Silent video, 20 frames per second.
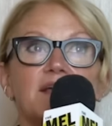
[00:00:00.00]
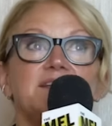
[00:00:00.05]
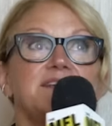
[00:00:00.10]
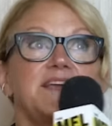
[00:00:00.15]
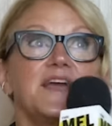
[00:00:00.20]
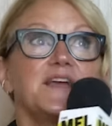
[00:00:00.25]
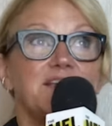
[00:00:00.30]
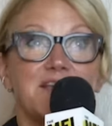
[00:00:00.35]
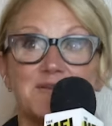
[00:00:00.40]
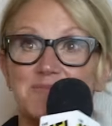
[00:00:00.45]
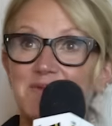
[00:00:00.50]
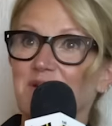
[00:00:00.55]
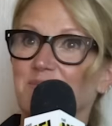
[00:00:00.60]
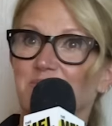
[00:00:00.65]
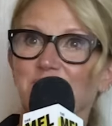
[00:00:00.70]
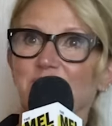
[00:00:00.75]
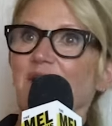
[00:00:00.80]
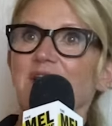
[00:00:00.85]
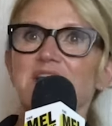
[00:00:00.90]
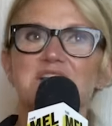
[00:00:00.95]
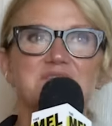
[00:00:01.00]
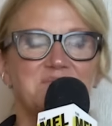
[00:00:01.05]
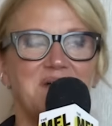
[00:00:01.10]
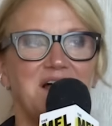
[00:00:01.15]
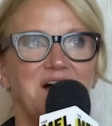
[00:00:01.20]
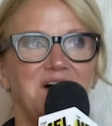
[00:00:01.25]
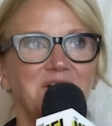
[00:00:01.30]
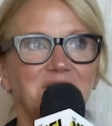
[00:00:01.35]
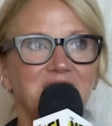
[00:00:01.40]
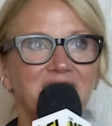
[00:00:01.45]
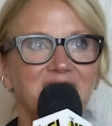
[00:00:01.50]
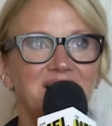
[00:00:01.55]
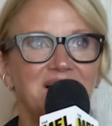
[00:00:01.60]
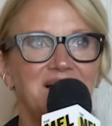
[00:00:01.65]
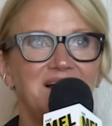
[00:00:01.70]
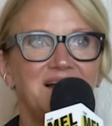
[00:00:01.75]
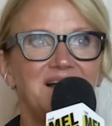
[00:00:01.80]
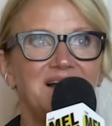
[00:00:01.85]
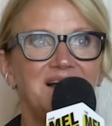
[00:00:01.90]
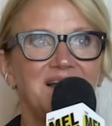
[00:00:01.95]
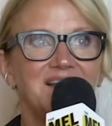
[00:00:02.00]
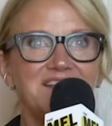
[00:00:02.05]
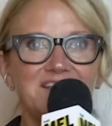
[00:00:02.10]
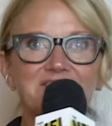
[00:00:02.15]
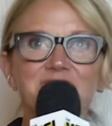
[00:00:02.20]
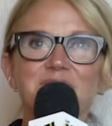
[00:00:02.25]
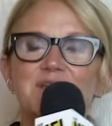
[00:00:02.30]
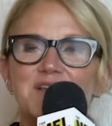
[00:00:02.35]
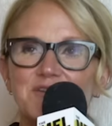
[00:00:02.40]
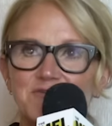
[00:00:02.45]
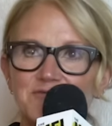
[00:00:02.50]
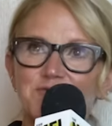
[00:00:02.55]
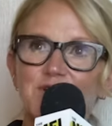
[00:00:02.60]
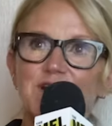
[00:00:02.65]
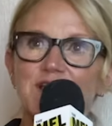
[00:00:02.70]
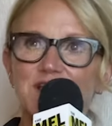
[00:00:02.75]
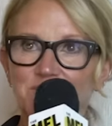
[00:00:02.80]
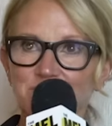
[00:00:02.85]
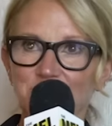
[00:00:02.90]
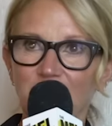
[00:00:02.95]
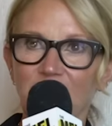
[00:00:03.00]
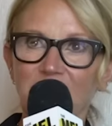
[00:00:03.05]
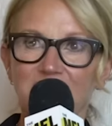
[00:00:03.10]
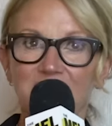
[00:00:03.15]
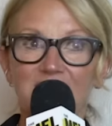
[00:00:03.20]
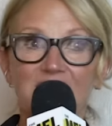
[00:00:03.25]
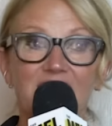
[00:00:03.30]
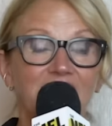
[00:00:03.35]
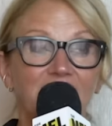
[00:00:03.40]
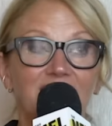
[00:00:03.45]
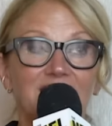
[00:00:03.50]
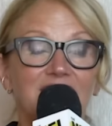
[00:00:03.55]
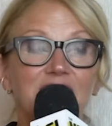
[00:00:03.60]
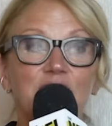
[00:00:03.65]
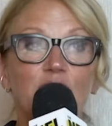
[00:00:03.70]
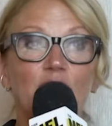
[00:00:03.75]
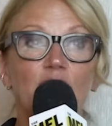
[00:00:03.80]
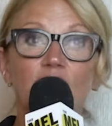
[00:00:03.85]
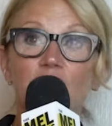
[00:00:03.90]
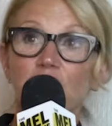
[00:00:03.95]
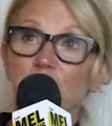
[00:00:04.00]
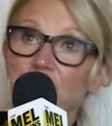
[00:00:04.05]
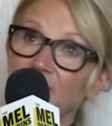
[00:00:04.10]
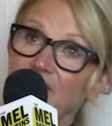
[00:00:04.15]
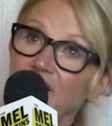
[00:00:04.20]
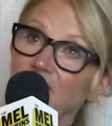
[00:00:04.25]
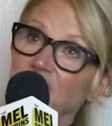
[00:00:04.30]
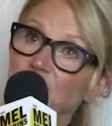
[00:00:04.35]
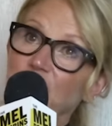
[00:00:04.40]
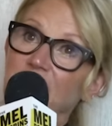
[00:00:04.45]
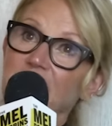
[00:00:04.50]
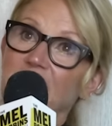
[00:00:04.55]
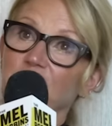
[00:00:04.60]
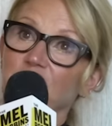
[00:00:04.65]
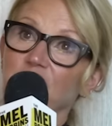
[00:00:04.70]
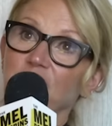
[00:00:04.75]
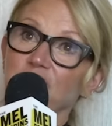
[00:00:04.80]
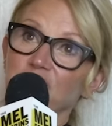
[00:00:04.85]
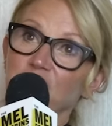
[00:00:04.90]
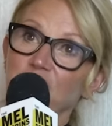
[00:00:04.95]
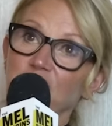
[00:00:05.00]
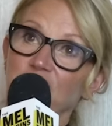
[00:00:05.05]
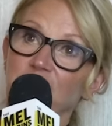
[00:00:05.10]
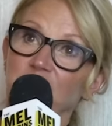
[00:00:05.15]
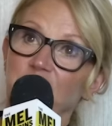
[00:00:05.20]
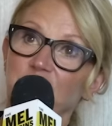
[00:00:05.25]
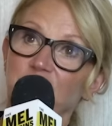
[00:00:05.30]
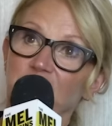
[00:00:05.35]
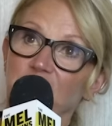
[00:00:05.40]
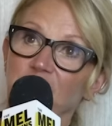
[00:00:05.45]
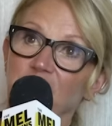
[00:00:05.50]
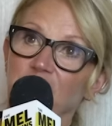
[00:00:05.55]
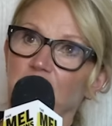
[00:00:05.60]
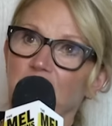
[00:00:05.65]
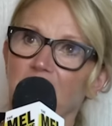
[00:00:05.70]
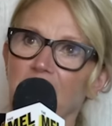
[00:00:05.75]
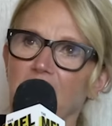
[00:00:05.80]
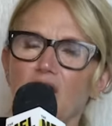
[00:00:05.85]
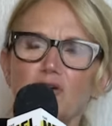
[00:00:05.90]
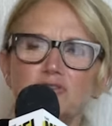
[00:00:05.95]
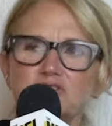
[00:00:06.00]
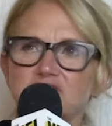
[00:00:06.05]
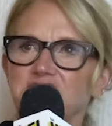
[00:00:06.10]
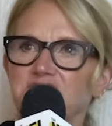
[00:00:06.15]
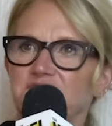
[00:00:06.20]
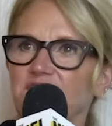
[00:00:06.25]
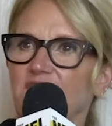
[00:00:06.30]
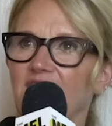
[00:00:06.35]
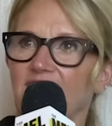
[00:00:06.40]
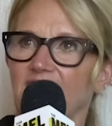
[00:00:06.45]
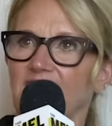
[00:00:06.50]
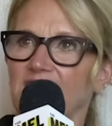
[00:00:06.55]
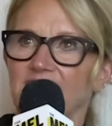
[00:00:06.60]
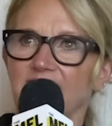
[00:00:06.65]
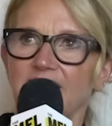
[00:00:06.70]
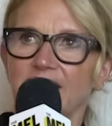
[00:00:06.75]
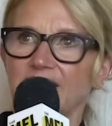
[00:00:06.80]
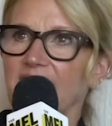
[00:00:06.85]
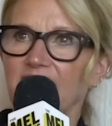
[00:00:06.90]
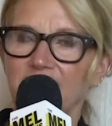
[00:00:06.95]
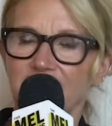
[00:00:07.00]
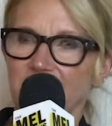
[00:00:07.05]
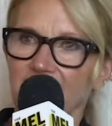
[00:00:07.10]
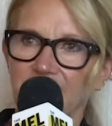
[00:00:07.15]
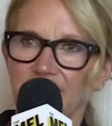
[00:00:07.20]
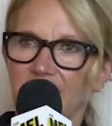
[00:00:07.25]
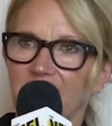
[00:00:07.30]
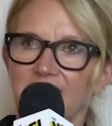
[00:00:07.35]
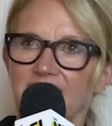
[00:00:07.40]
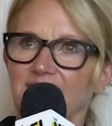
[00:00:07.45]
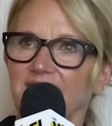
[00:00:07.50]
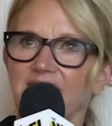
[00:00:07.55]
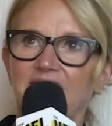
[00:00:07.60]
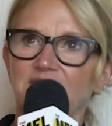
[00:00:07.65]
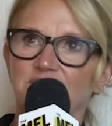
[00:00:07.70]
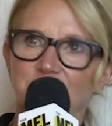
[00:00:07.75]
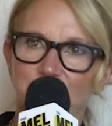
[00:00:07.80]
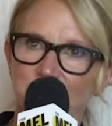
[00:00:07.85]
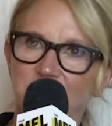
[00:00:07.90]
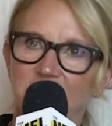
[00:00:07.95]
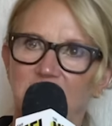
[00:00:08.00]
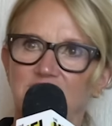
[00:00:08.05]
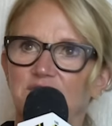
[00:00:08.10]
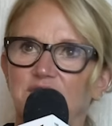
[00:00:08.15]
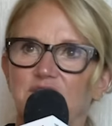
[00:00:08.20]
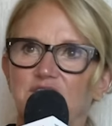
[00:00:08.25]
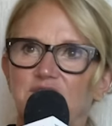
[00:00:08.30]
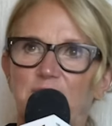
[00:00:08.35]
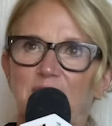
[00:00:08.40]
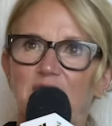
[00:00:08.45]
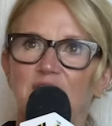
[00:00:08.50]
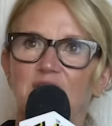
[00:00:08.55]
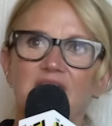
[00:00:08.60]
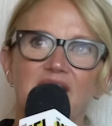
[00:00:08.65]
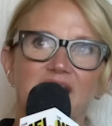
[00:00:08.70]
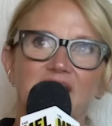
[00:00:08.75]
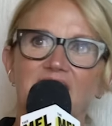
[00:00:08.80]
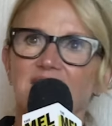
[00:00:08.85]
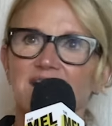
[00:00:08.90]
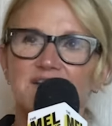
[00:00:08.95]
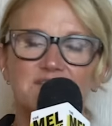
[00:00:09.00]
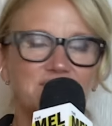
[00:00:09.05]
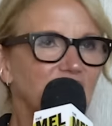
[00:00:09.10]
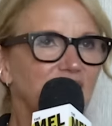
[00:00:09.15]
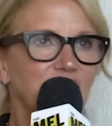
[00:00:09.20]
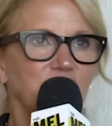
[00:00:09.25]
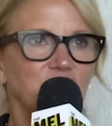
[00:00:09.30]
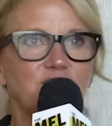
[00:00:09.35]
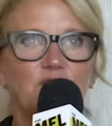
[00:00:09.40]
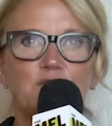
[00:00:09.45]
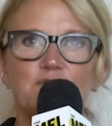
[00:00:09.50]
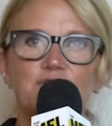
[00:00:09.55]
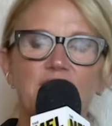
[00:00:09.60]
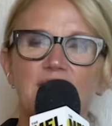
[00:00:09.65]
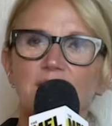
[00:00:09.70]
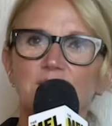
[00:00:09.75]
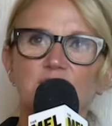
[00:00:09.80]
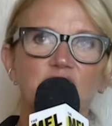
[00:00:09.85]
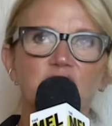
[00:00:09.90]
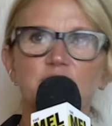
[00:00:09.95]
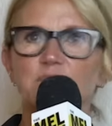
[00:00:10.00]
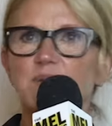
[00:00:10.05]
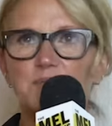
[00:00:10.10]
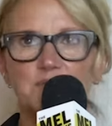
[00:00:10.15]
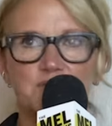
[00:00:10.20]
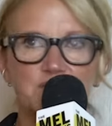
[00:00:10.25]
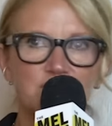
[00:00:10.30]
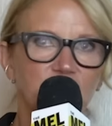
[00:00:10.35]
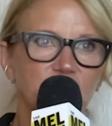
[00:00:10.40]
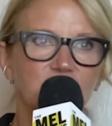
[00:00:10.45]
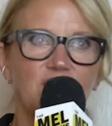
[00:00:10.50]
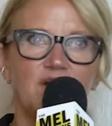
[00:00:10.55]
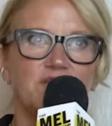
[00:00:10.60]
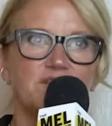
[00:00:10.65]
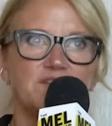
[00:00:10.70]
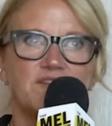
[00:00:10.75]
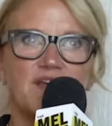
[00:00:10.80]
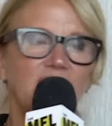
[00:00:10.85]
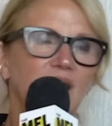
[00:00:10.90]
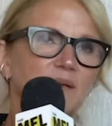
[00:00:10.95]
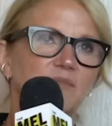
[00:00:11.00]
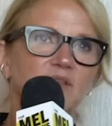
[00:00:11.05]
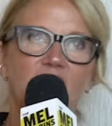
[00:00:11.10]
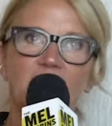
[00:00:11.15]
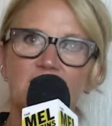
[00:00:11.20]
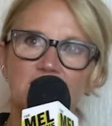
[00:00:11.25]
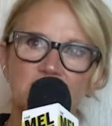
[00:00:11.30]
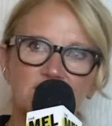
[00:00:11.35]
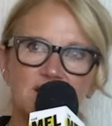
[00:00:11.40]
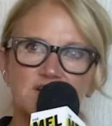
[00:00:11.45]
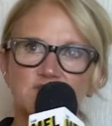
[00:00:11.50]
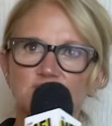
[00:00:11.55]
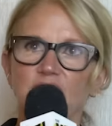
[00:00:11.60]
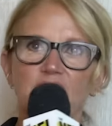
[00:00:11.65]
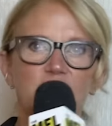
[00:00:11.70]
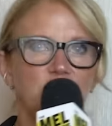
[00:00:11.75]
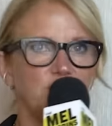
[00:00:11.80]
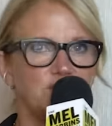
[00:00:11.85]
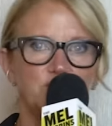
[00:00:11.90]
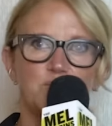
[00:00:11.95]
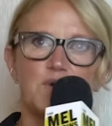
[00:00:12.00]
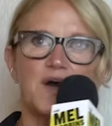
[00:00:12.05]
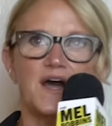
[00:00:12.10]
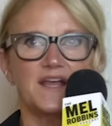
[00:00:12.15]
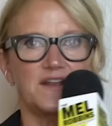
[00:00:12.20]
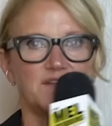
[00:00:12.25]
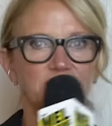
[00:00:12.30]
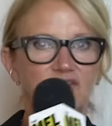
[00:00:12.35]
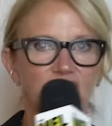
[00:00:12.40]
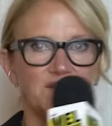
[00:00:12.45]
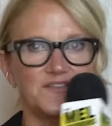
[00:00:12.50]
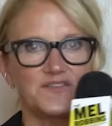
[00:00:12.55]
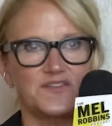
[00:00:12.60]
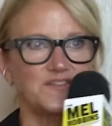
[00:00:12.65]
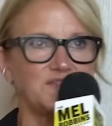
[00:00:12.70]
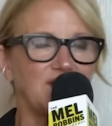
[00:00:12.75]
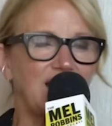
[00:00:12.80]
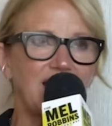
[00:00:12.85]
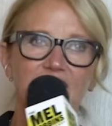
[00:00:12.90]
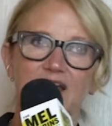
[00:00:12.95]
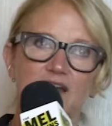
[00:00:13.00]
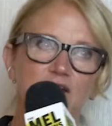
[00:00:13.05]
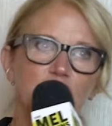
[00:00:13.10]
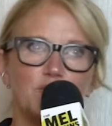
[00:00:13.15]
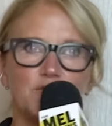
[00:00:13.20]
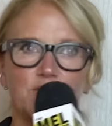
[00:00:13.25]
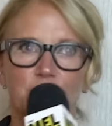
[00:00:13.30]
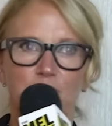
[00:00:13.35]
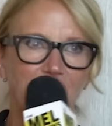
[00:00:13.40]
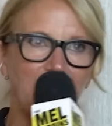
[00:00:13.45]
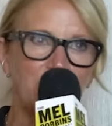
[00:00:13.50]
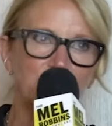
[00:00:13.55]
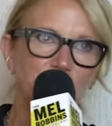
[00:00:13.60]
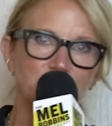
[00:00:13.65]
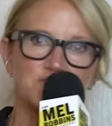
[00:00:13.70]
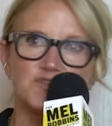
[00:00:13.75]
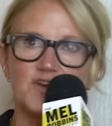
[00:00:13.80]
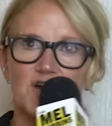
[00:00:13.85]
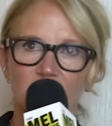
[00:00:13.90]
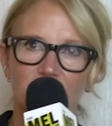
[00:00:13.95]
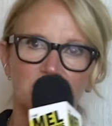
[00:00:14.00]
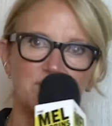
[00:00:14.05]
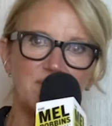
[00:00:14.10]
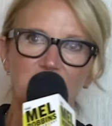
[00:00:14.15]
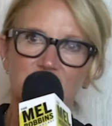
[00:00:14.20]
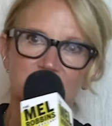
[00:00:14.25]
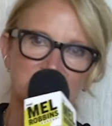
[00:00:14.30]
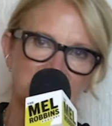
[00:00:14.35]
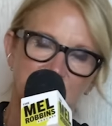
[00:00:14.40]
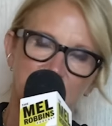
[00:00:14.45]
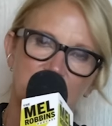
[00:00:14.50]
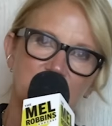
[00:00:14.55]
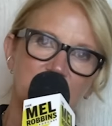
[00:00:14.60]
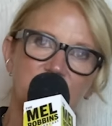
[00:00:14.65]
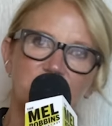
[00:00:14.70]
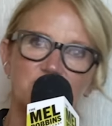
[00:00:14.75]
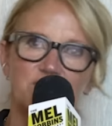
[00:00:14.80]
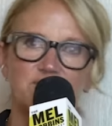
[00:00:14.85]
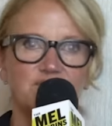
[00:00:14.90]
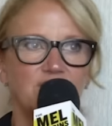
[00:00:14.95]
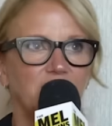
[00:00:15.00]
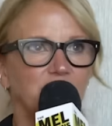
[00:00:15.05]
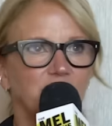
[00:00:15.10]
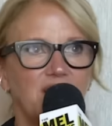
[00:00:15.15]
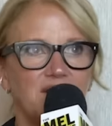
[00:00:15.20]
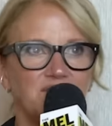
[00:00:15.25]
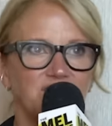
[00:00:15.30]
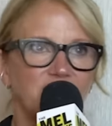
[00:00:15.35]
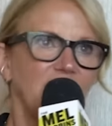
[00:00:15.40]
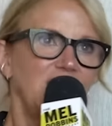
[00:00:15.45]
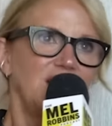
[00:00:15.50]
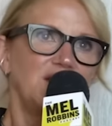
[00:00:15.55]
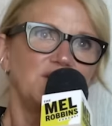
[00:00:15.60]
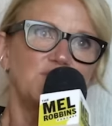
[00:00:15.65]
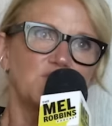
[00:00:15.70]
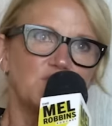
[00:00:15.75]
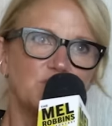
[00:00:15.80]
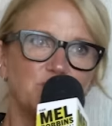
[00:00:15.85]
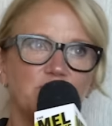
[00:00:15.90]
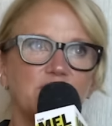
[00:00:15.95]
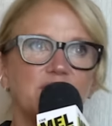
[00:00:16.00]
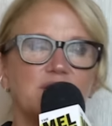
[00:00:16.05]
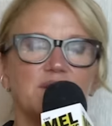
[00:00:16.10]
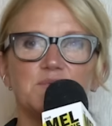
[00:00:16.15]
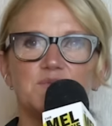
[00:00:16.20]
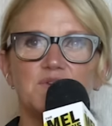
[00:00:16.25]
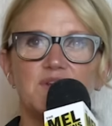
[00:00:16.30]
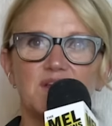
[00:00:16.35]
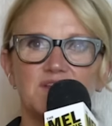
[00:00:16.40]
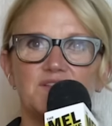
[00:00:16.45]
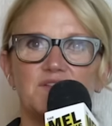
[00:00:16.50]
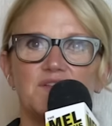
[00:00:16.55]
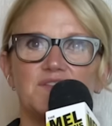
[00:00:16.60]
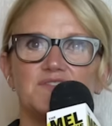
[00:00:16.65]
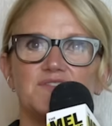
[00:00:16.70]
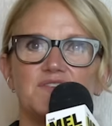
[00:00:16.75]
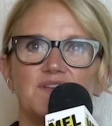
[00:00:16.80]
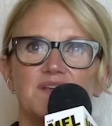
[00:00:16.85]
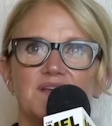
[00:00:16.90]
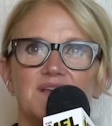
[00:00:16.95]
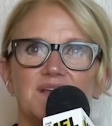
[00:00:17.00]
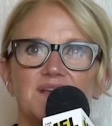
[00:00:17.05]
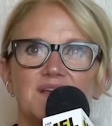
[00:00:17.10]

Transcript: like, give me a break, Mel. Give me a freaking break. And I know all our fans right now in Australia and New Zealand are like, oh, she's fine. Like that, that, that, that is ridiculous, Mel. It is, it is so fabulous. People do this all the time. They hike that trail. It's wide. It's this, it's that. I know the mountain you're talking about because she went up for the sunrise. You're completely ridiculous.